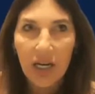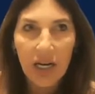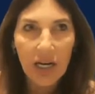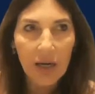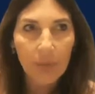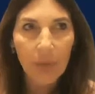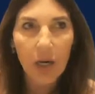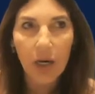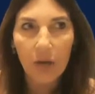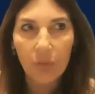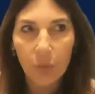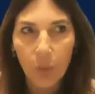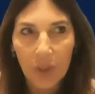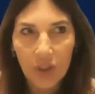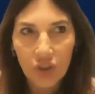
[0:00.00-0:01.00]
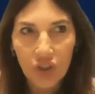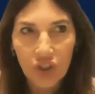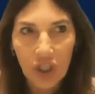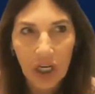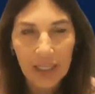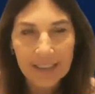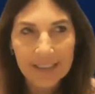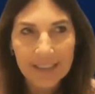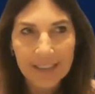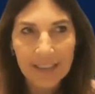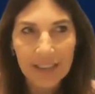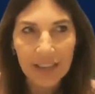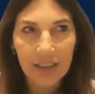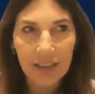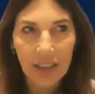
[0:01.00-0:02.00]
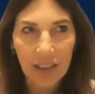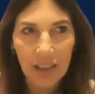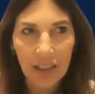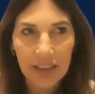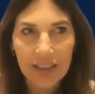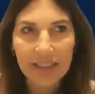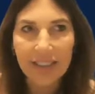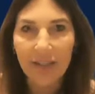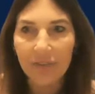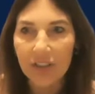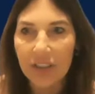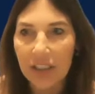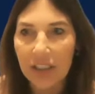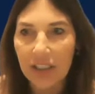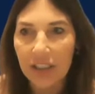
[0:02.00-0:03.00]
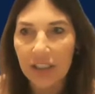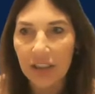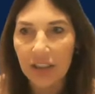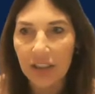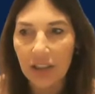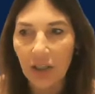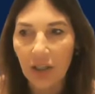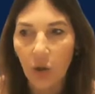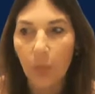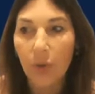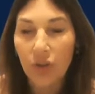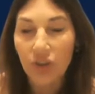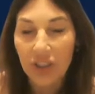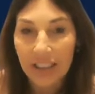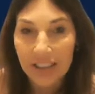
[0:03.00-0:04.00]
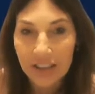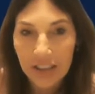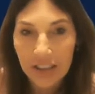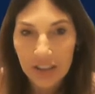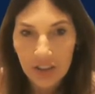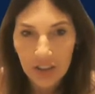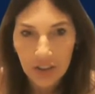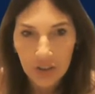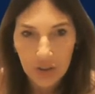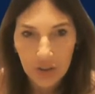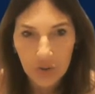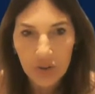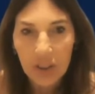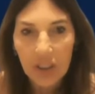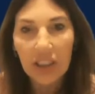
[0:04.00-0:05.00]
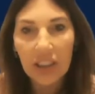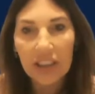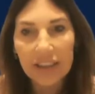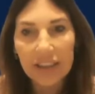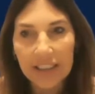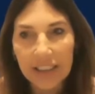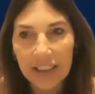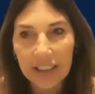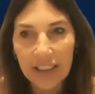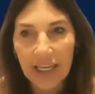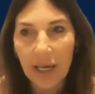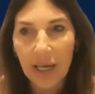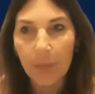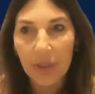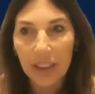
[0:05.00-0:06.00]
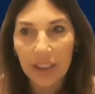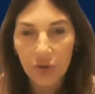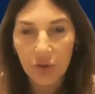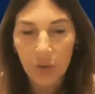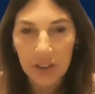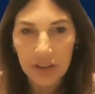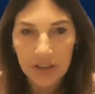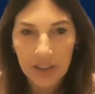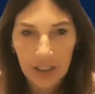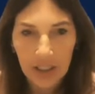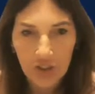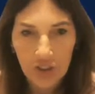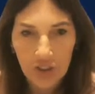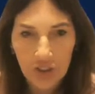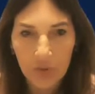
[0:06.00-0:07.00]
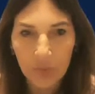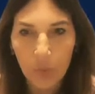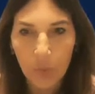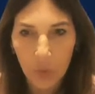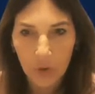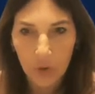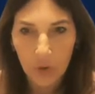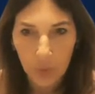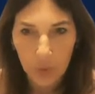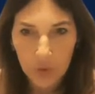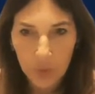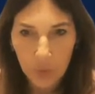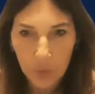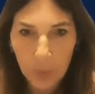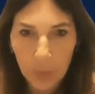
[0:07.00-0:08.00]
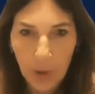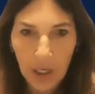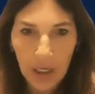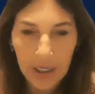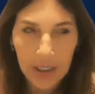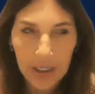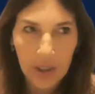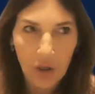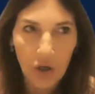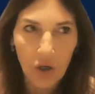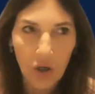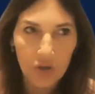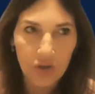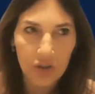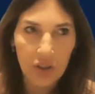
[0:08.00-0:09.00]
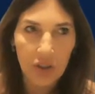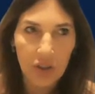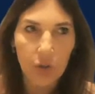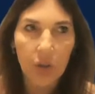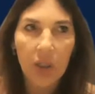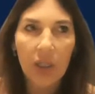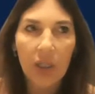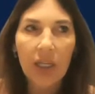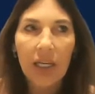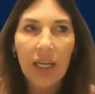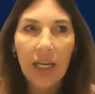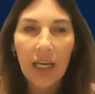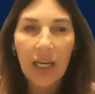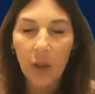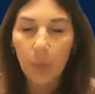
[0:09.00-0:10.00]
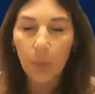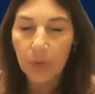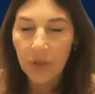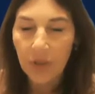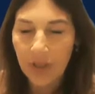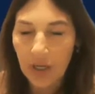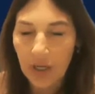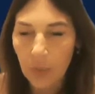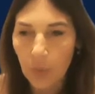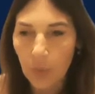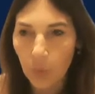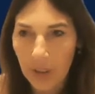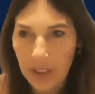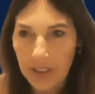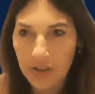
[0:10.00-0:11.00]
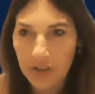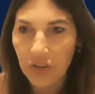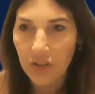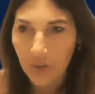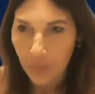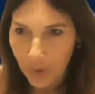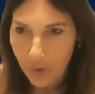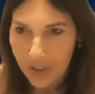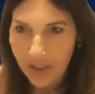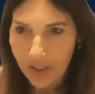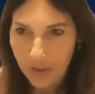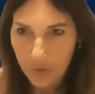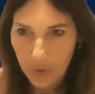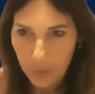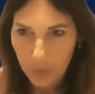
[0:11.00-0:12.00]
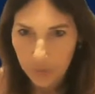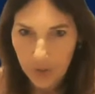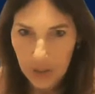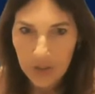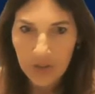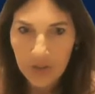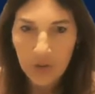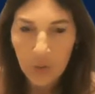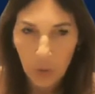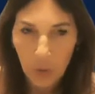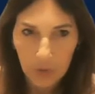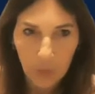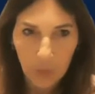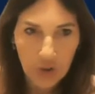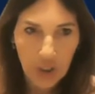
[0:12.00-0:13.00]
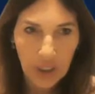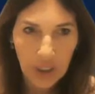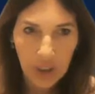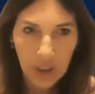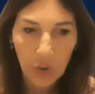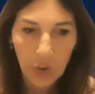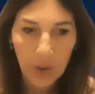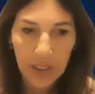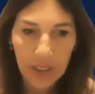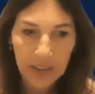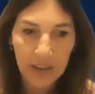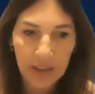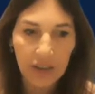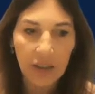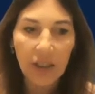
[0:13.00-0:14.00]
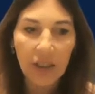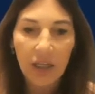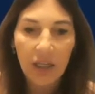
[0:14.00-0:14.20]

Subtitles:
of which I did 17, almost 18 years leading M&A transactions for the Gores Group. I also helped them raise 3 of their funds, one of which I co-headed